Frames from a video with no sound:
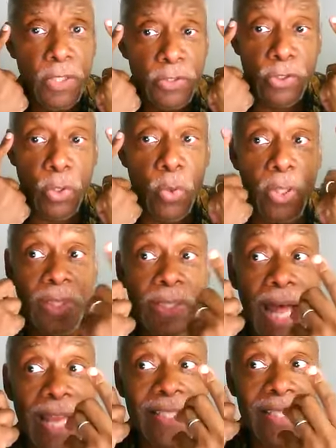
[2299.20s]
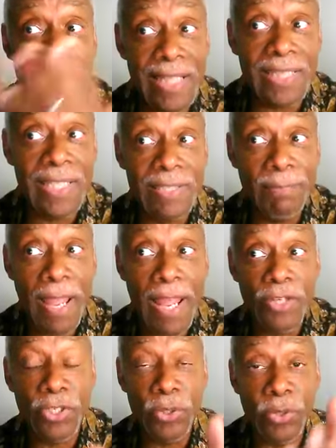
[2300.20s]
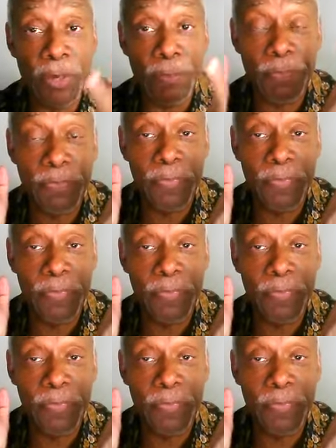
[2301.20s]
So I sent this man to a